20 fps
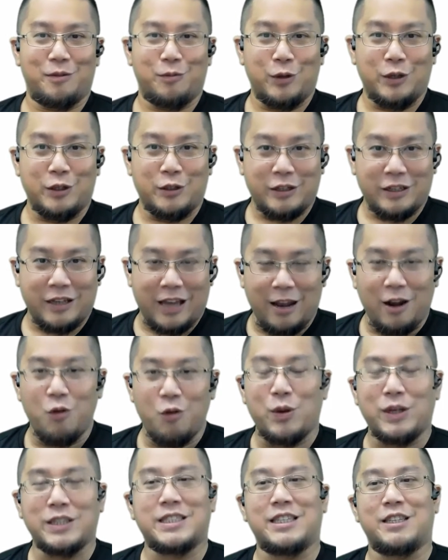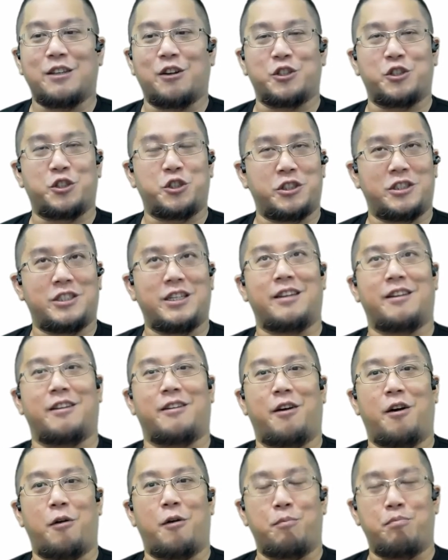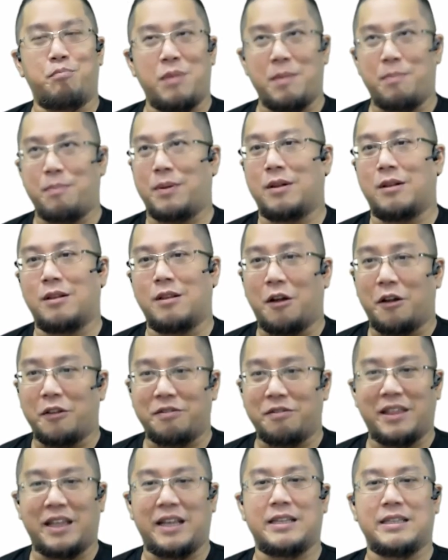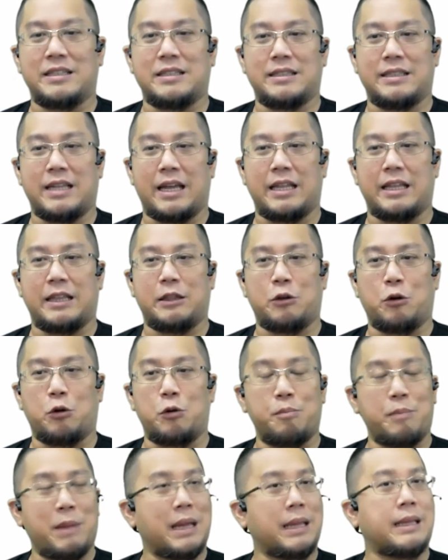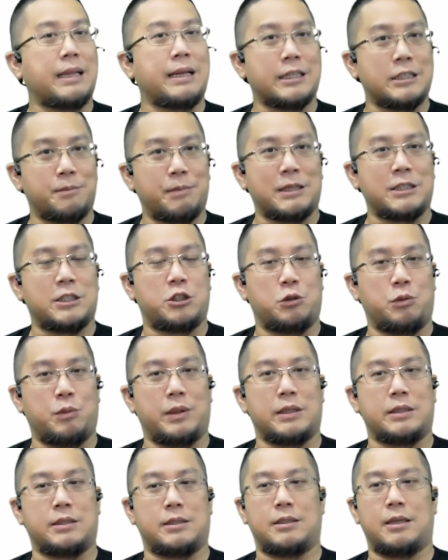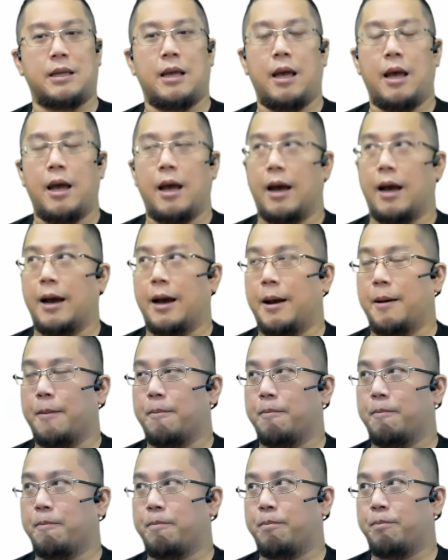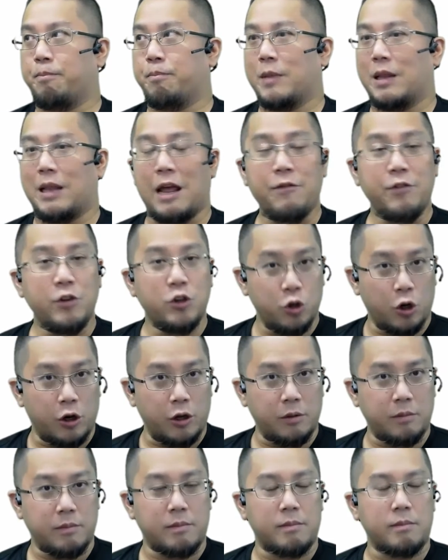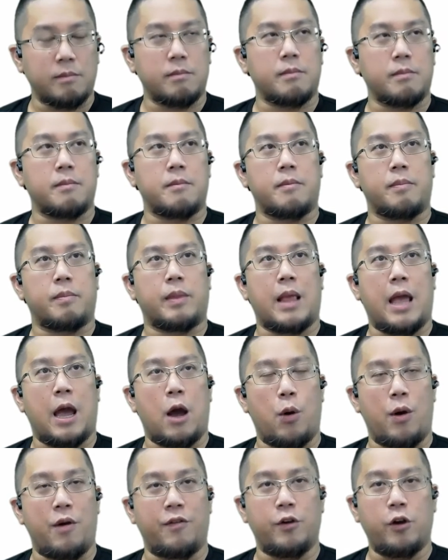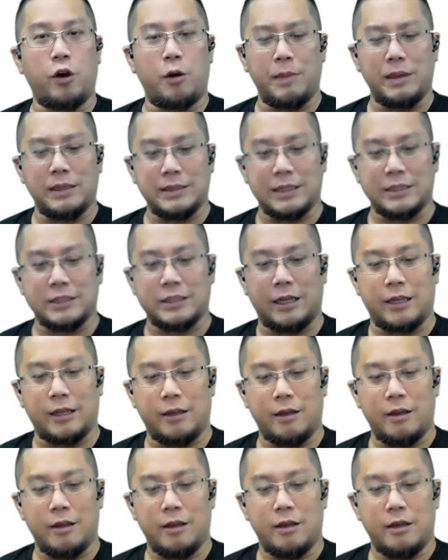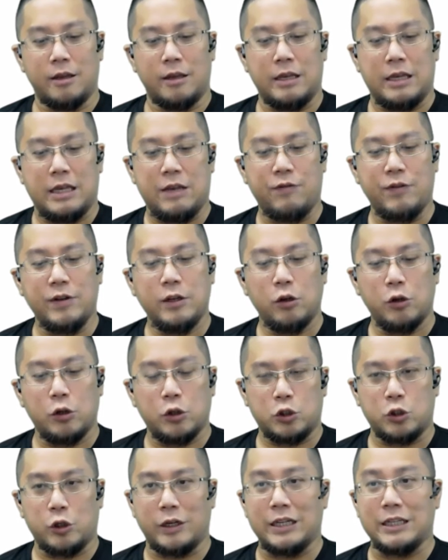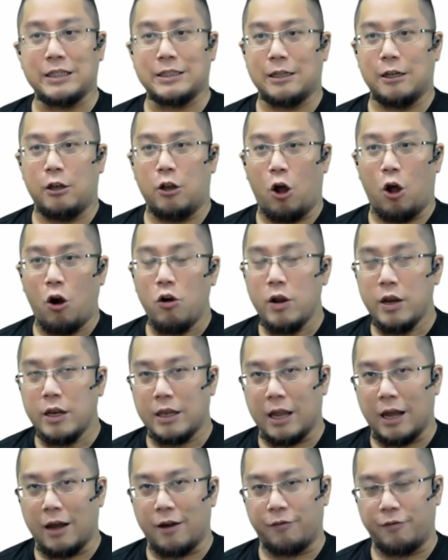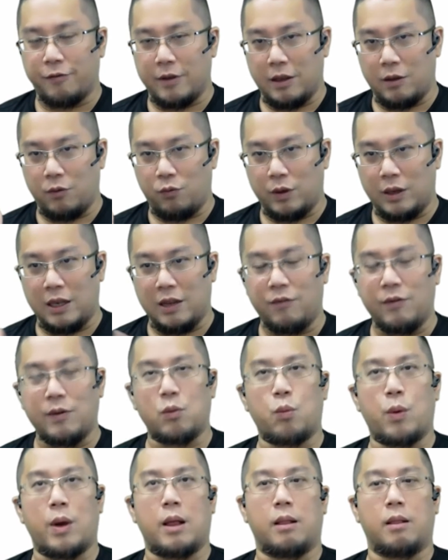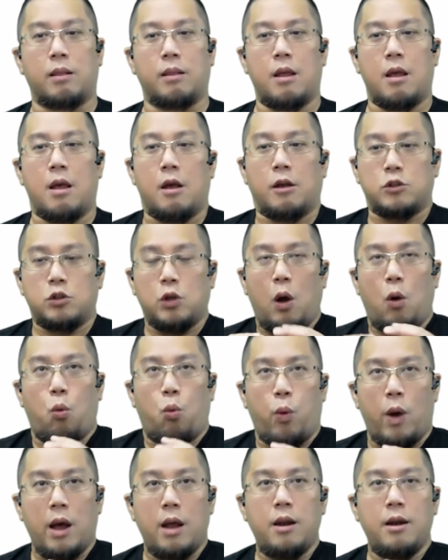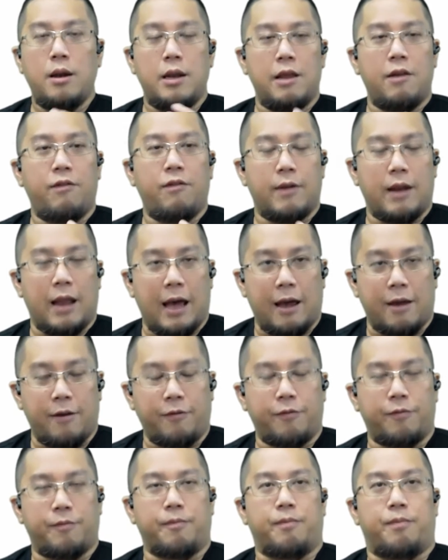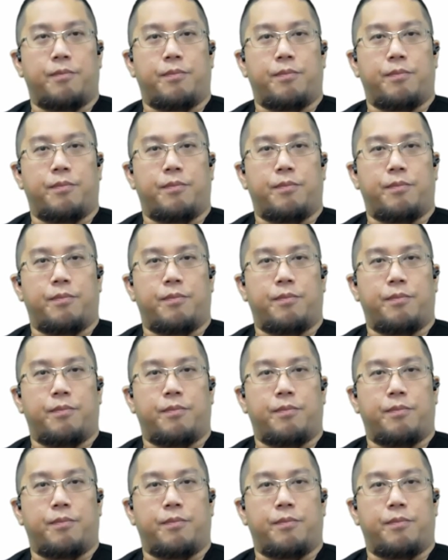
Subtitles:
We cannot waste it on shit, people, or things that don't matter as much to us. Life is short. However, God made such that even though it's short, it's long enough if we live it well. So a well-lived life,